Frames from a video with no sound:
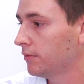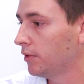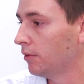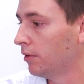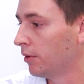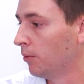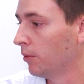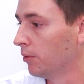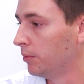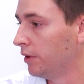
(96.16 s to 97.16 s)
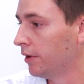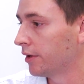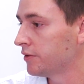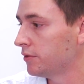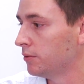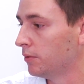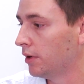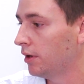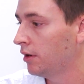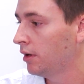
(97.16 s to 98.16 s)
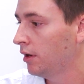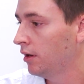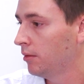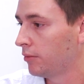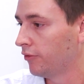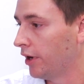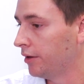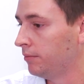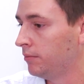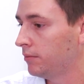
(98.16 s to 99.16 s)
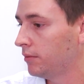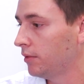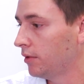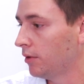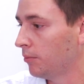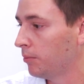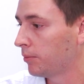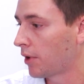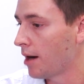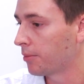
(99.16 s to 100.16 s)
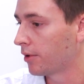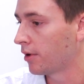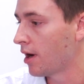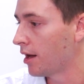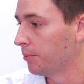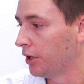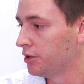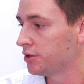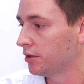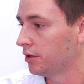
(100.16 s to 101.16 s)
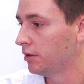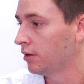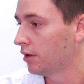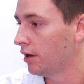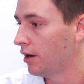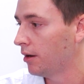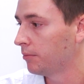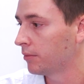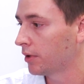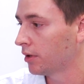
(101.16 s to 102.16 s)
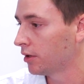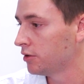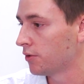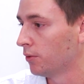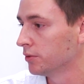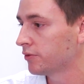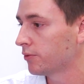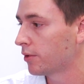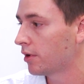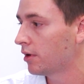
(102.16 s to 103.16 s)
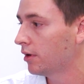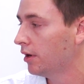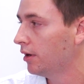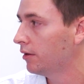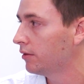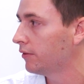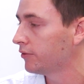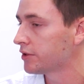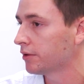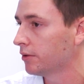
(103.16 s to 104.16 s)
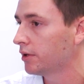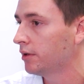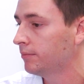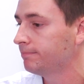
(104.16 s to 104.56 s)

they'll be there to provide proper automation and controls for the facility.